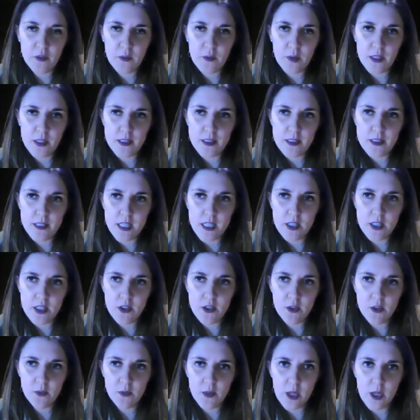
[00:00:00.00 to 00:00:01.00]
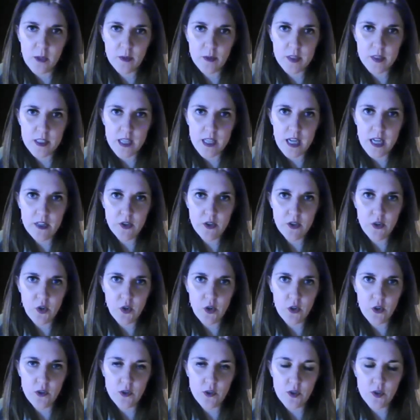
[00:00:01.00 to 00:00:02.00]
the presentation, you'll be able to catch it
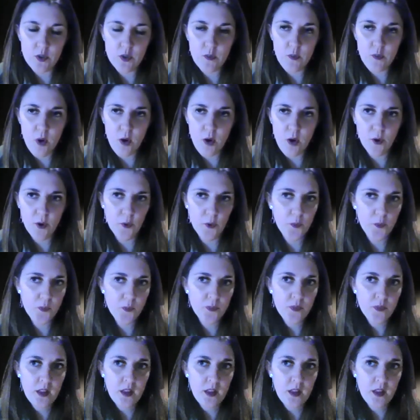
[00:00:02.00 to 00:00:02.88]
all tomorrow.